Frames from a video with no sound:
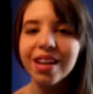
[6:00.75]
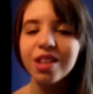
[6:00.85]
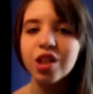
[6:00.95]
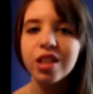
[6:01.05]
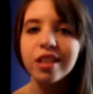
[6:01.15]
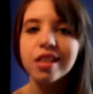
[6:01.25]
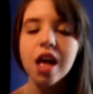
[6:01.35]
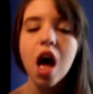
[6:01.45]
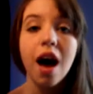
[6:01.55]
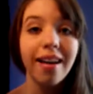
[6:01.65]
She's
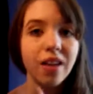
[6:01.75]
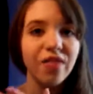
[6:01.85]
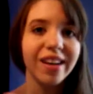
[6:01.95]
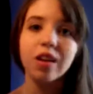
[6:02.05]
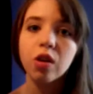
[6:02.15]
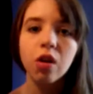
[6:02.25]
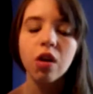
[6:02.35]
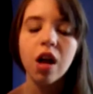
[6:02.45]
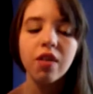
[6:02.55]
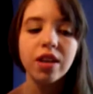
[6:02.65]
a fangirl,
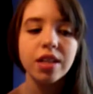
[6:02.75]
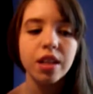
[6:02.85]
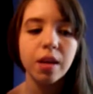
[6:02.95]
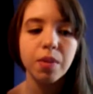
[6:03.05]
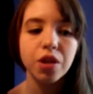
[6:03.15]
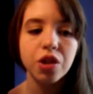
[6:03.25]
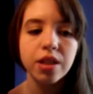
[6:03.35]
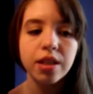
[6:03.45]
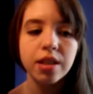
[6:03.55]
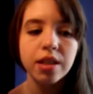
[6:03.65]
obviously, but
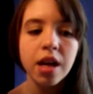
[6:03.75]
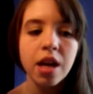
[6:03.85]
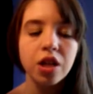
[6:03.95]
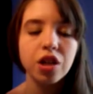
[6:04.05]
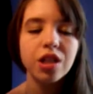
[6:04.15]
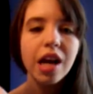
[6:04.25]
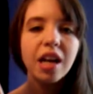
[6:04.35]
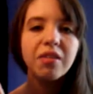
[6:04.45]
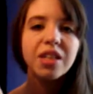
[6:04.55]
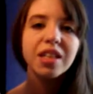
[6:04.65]
she just kind
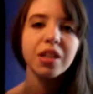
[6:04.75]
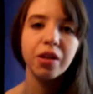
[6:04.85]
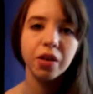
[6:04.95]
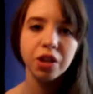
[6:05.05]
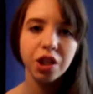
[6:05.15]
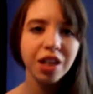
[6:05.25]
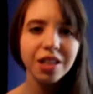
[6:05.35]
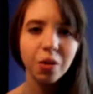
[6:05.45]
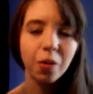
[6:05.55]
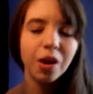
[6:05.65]
of sits in, she
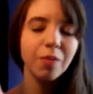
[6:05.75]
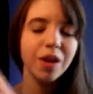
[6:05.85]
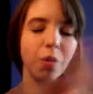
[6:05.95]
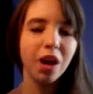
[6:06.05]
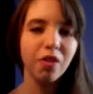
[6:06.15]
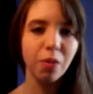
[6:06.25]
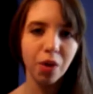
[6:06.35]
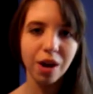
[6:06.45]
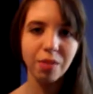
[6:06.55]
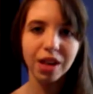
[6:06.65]
doesn't want to be away from
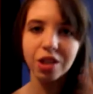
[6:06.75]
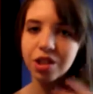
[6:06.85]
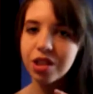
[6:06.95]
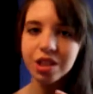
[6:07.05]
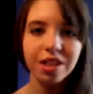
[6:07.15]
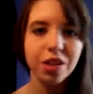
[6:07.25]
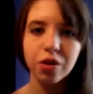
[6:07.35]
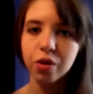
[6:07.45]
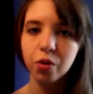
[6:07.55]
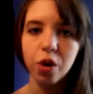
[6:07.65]
Ren because she just sits in
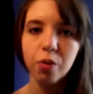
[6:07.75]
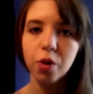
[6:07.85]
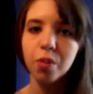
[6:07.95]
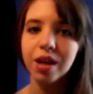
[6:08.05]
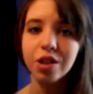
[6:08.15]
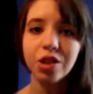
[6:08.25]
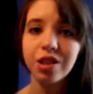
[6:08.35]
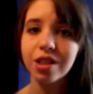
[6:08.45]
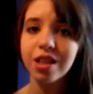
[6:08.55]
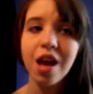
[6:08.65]
her dorm room and she
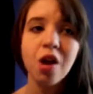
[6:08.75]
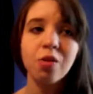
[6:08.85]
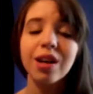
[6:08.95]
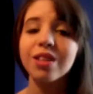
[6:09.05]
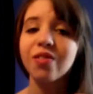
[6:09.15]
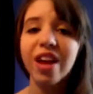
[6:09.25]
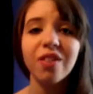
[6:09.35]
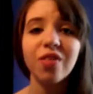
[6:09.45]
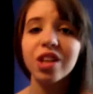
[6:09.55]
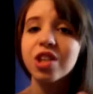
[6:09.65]
just writes fan
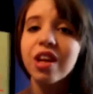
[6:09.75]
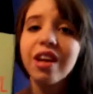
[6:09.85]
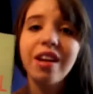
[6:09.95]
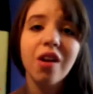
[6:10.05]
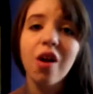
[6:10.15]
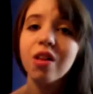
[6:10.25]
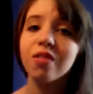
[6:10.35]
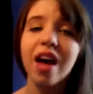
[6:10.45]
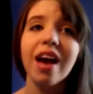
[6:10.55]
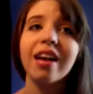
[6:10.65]
fiction and all of
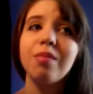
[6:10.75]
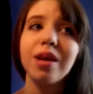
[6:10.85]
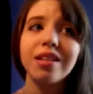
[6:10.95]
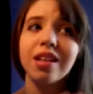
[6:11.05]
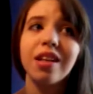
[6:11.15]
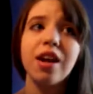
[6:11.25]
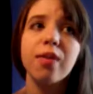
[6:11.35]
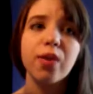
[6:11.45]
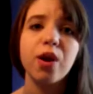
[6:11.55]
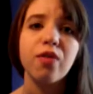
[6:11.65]
that. And basically, if
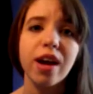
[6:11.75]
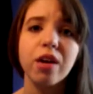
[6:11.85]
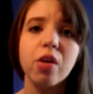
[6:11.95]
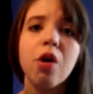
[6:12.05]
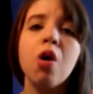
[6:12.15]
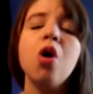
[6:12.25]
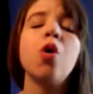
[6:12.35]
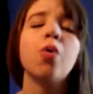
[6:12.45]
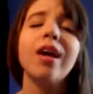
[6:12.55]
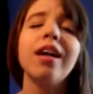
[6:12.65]
you're a fangirl,
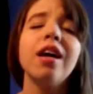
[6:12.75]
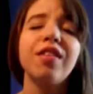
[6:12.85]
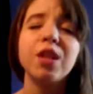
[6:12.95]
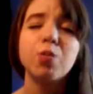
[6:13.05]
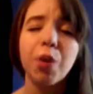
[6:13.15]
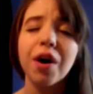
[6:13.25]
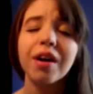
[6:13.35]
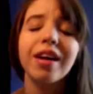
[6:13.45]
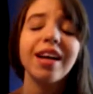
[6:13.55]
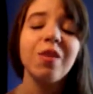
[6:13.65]
read this book
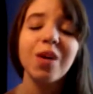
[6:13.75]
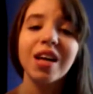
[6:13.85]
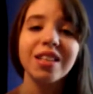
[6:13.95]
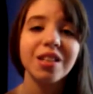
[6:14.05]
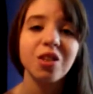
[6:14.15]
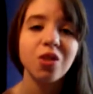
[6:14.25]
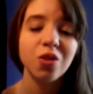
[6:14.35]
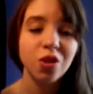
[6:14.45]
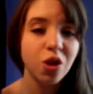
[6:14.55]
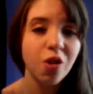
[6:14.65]
because it's
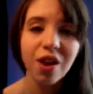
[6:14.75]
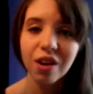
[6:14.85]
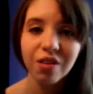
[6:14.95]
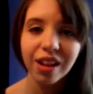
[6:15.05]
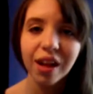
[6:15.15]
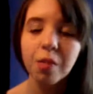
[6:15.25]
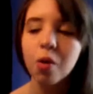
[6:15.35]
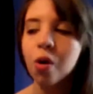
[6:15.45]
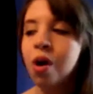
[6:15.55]
so very relatable,